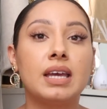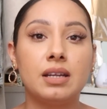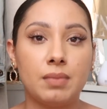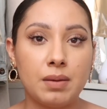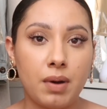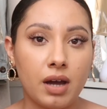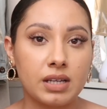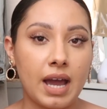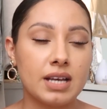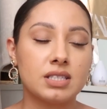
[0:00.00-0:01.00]
in my
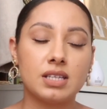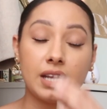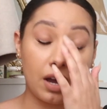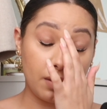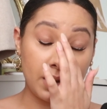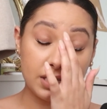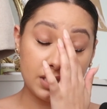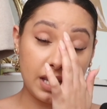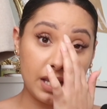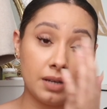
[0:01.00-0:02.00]
podcast. And now I'm not
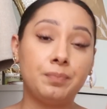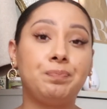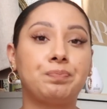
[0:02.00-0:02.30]
saying